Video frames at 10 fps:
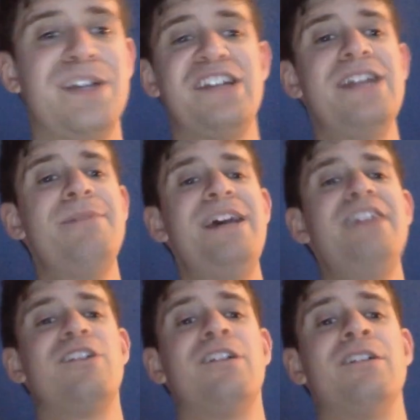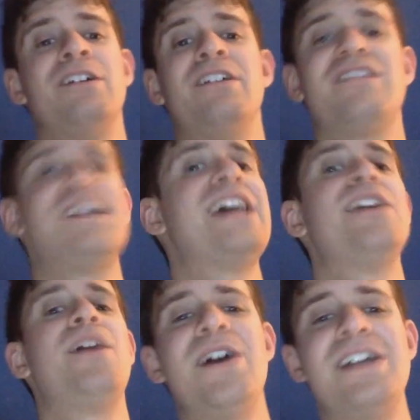Shayna Baszler staying
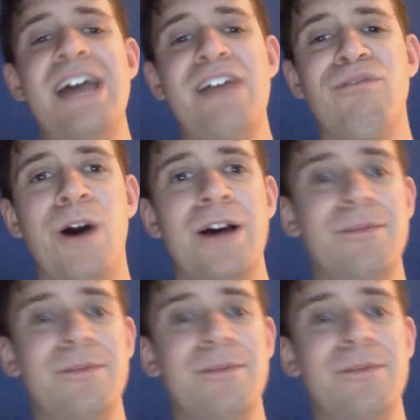on Monday Night Raw.